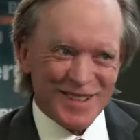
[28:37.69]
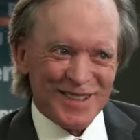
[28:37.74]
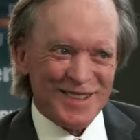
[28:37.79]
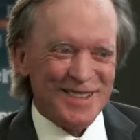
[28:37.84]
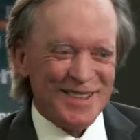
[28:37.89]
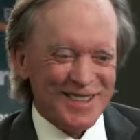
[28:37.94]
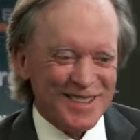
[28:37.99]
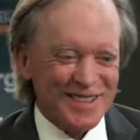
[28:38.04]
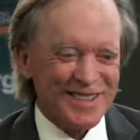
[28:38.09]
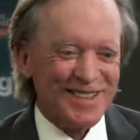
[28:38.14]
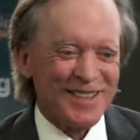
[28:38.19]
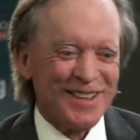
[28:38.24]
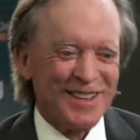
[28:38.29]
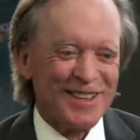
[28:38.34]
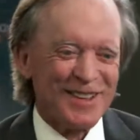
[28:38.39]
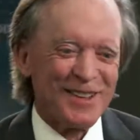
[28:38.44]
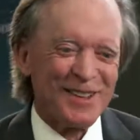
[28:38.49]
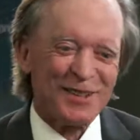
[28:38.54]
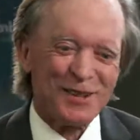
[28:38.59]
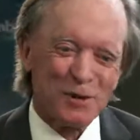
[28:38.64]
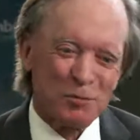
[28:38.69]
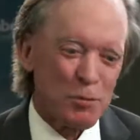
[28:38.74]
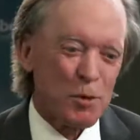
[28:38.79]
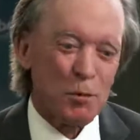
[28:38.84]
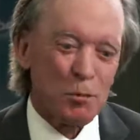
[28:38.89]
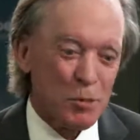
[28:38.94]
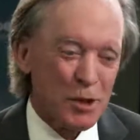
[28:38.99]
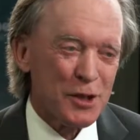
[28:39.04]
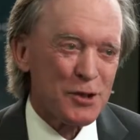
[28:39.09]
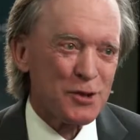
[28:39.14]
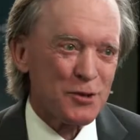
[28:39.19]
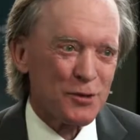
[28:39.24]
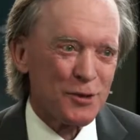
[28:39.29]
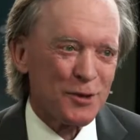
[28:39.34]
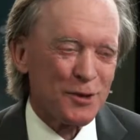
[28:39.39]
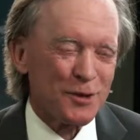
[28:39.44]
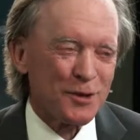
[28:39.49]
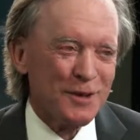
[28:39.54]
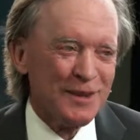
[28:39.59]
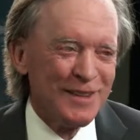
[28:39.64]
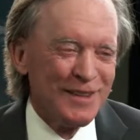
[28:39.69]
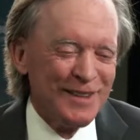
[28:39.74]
is the perpetual